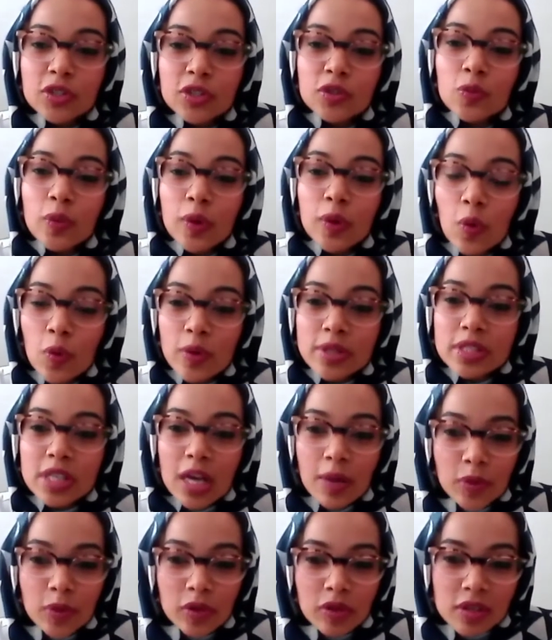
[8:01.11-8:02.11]
we always
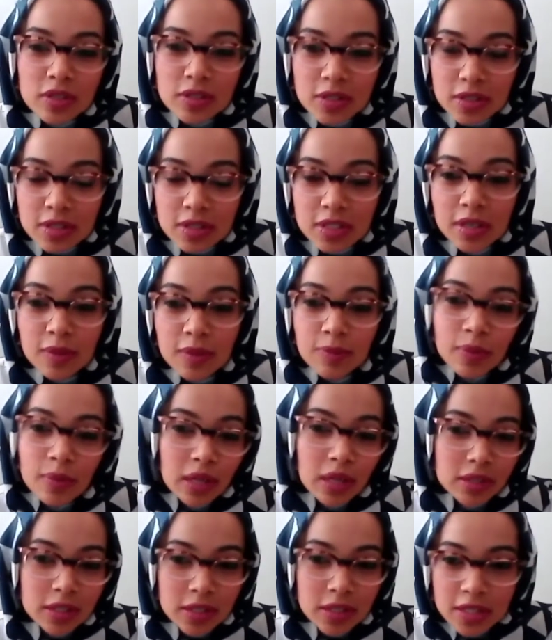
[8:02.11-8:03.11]
come across the term
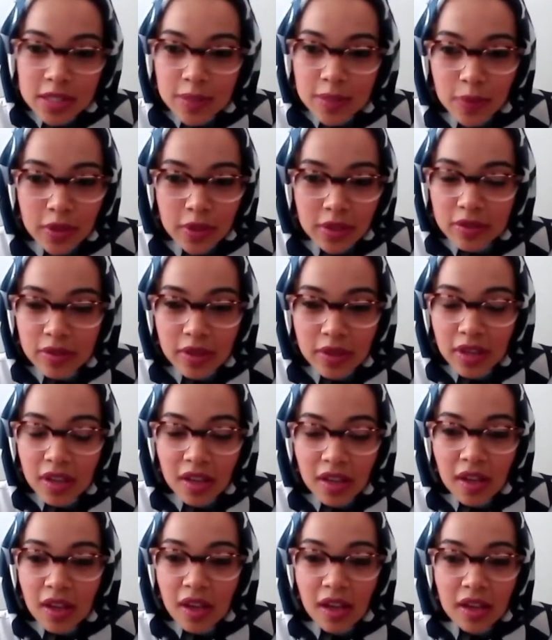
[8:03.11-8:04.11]
multidisciplinary,
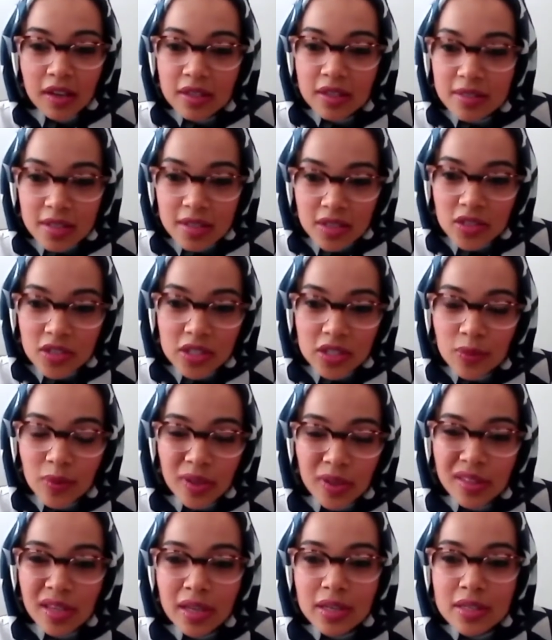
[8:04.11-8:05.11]
and essentially
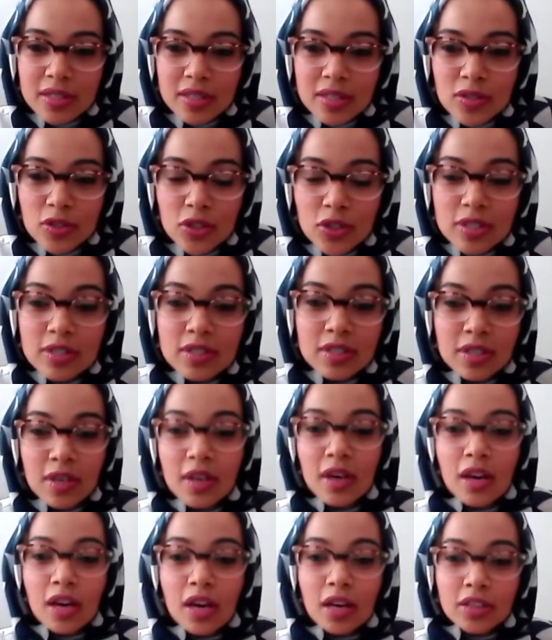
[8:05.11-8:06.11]
what that is just
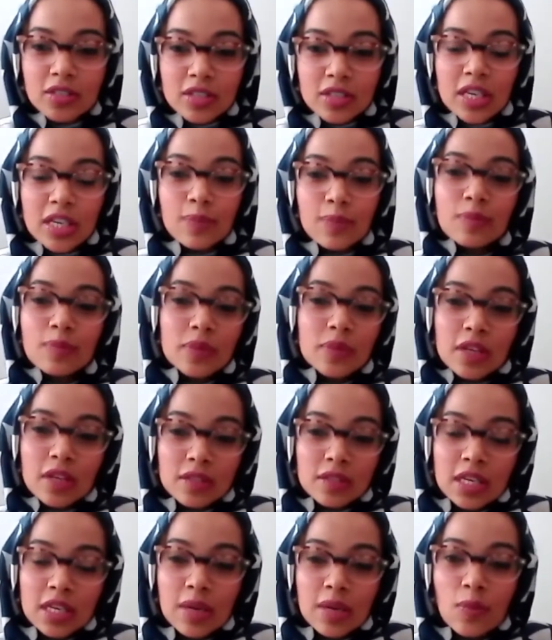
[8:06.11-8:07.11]
a team
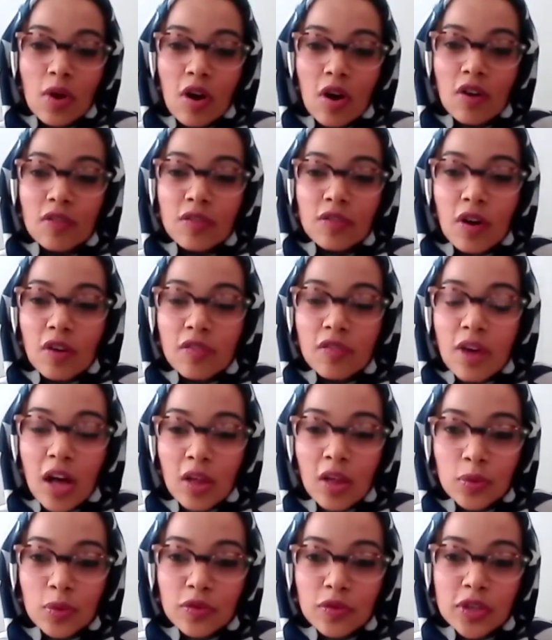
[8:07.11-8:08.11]
of
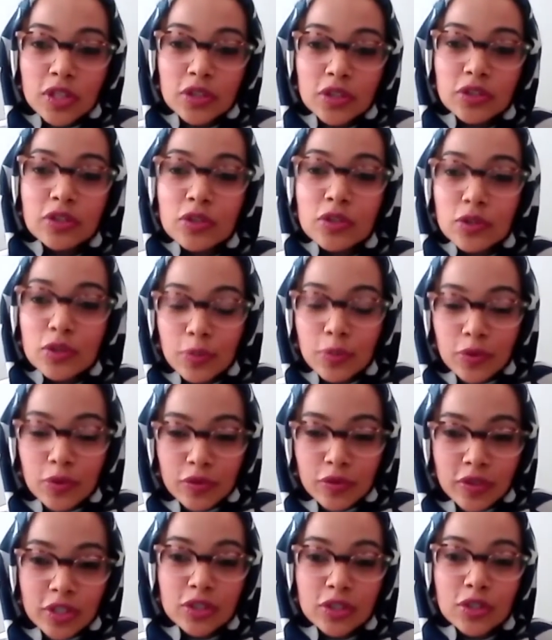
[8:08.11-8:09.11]
health professionals or
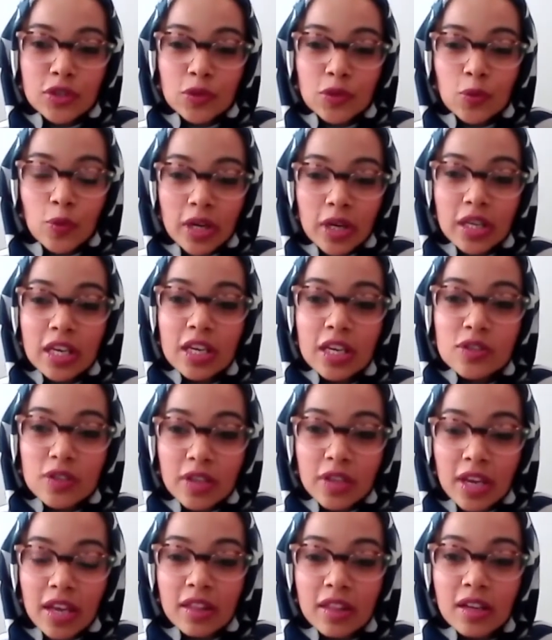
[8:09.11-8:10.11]
professionals working
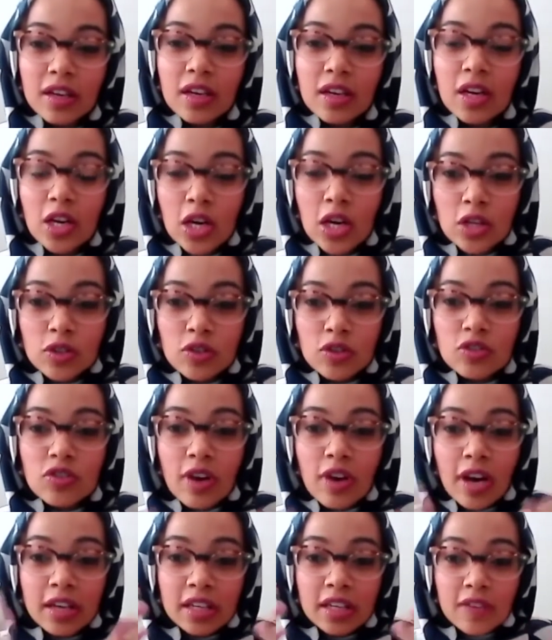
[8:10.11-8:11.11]
together to
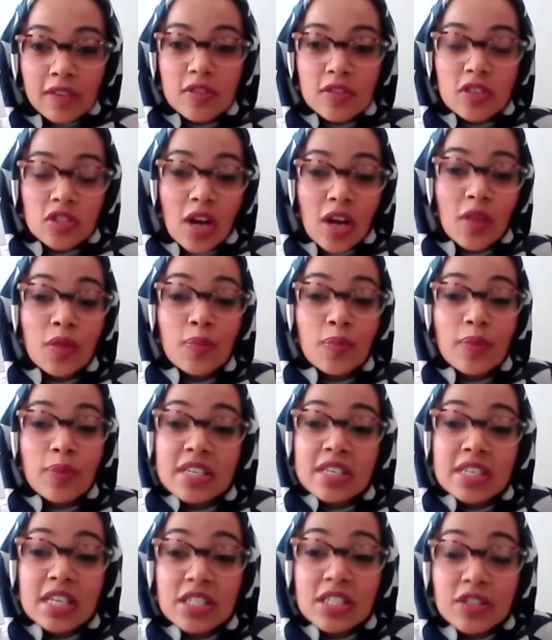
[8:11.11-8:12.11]
try and give this child the
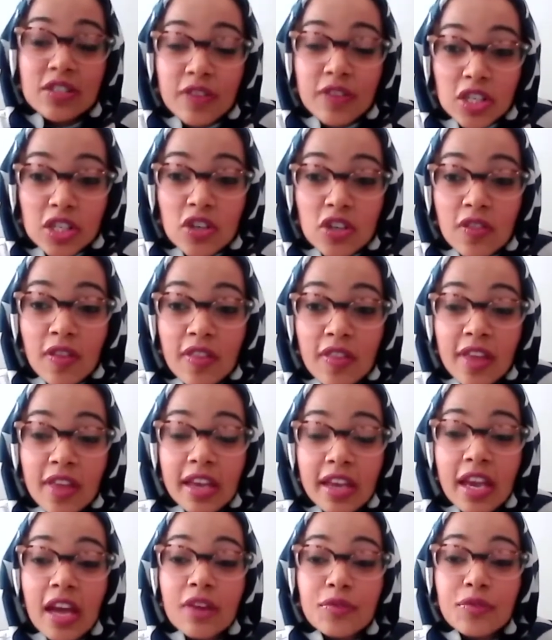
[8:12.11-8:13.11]
best intervention that they
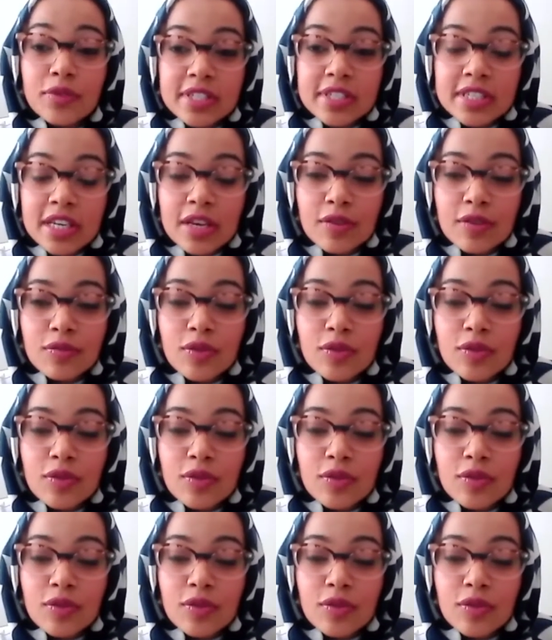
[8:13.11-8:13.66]
can receive.